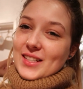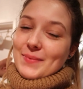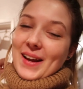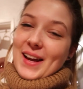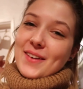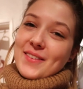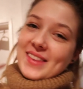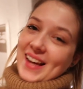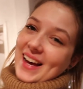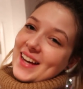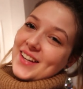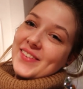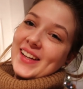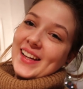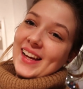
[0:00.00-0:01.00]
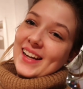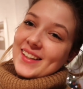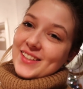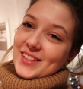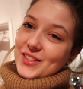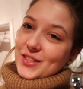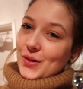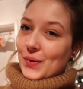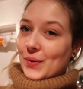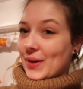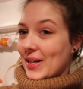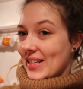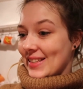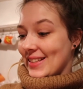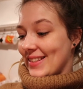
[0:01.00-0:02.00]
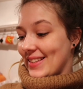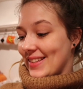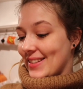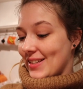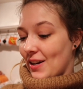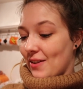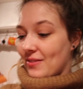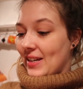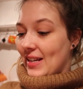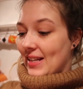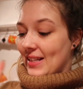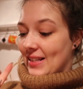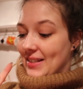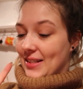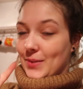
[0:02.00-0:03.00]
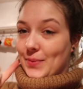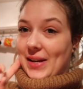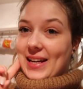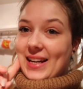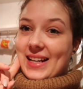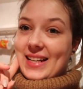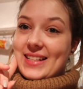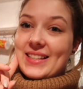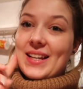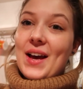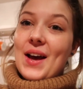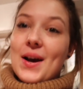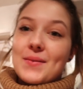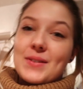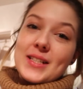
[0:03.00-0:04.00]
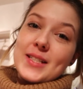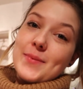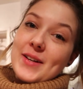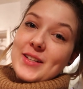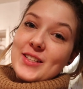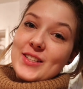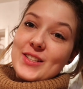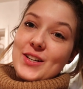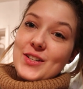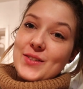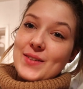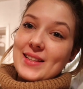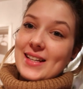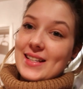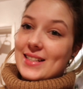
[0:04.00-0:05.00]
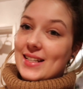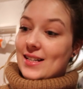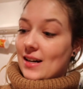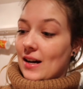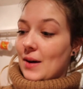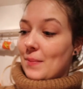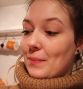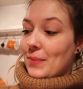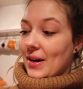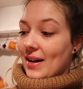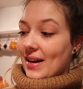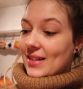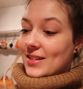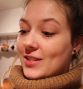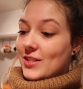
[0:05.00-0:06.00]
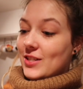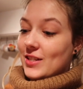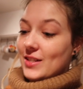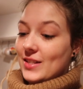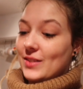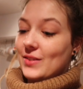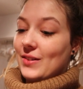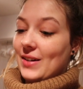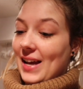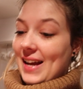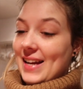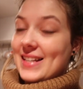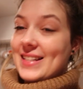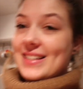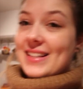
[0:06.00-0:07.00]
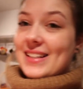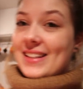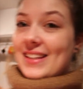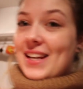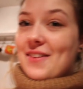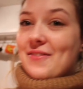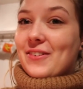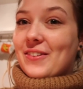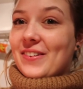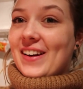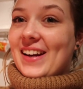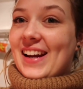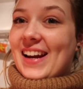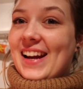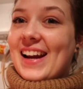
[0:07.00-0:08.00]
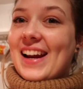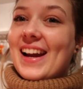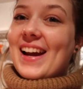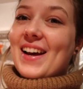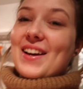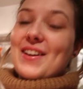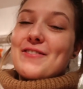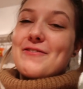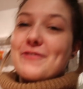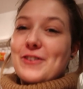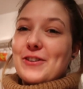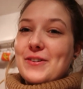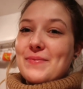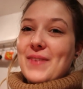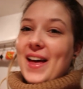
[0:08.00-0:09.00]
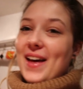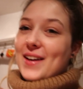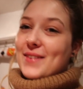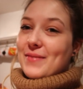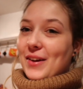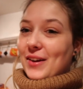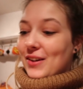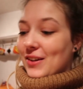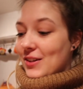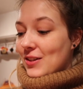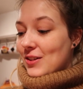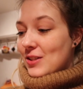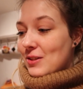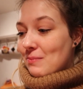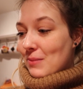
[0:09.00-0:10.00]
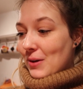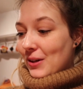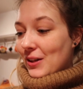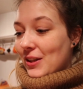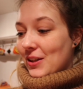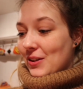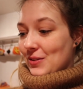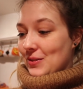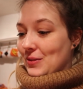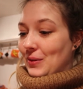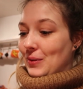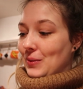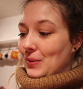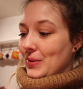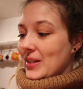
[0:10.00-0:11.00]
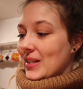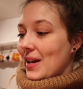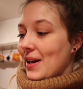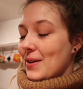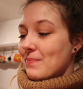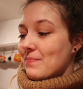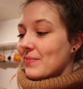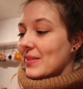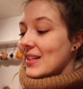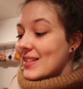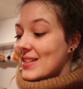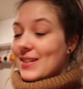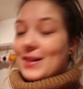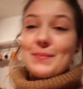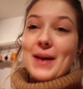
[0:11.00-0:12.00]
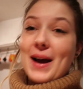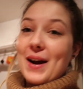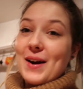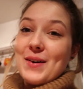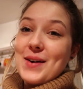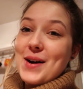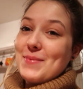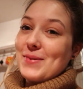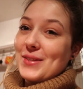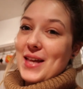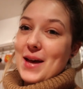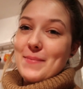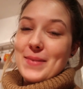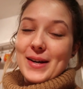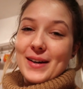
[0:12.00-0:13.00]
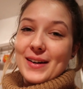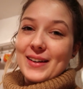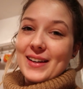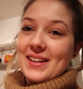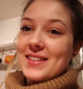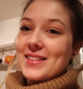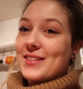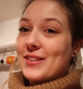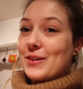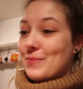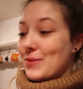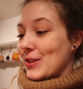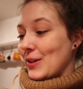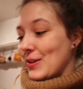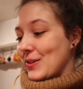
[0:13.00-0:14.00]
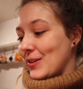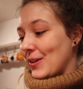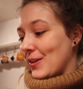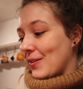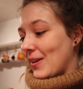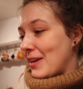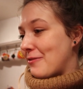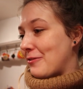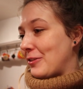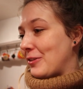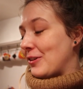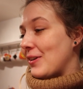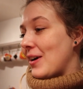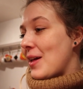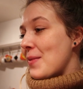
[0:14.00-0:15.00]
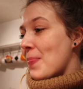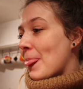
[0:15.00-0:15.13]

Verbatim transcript: just playing with their advent calendar toys and stuff and eating their sweeties. I'm just about to start doing their dinner, but I just got a delivery from Good Molecules. Somehow I'm on their PR list and I'm so grateful.